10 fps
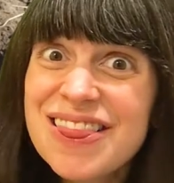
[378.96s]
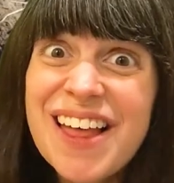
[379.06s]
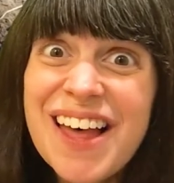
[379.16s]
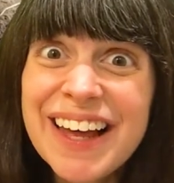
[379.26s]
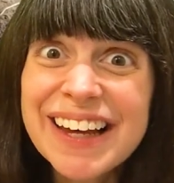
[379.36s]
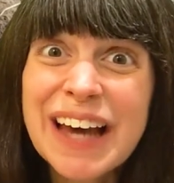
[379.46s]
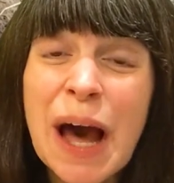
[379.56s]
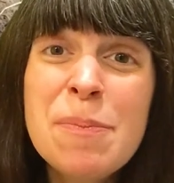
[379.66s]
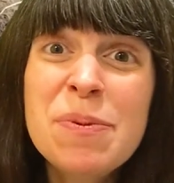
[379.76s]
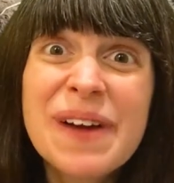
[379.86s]
Look,
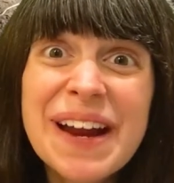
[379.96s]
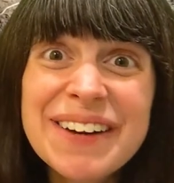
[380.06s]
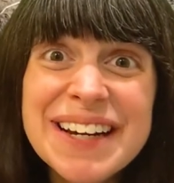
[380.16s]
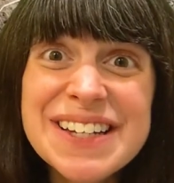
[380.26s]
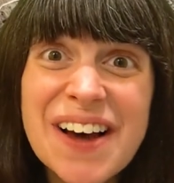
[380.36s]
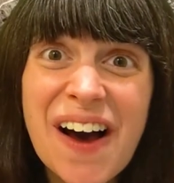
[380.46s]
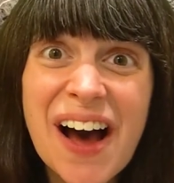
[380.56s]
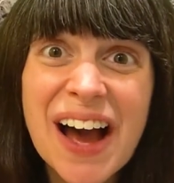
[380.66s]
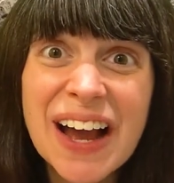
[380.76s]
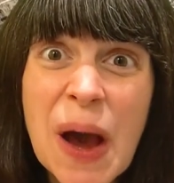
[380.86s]
a prairie
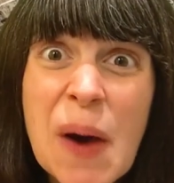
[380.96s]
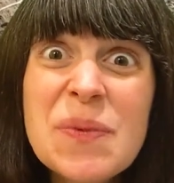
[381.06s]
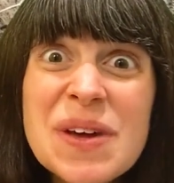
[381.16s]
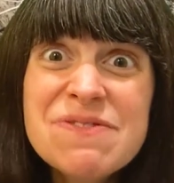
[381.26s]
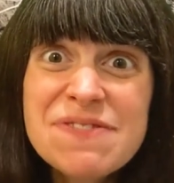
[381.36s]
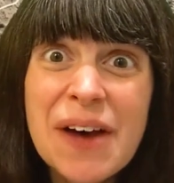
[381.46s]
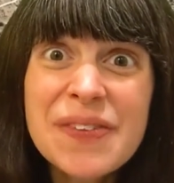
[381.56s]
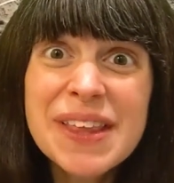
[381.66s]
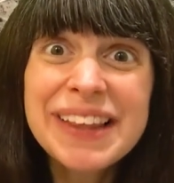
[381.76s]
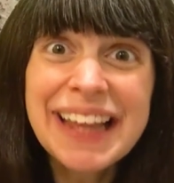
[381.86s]
dog. We
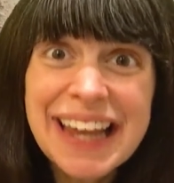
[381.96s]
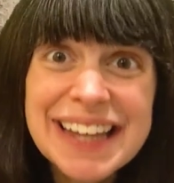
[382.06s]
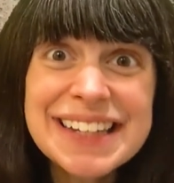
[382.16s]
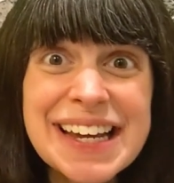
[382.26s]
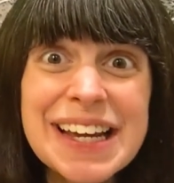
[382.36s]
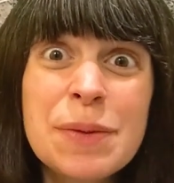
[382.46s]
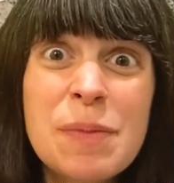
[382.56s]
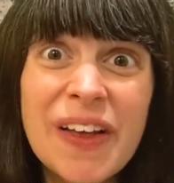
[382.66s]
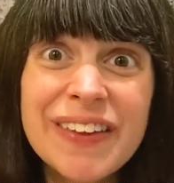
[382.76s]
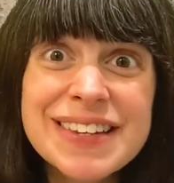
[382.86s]
found the land
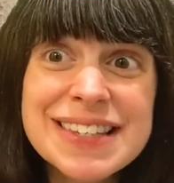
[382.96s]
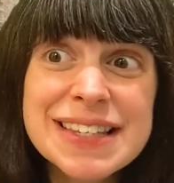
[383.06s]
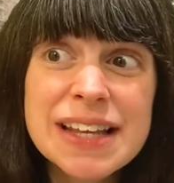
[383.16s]
animals.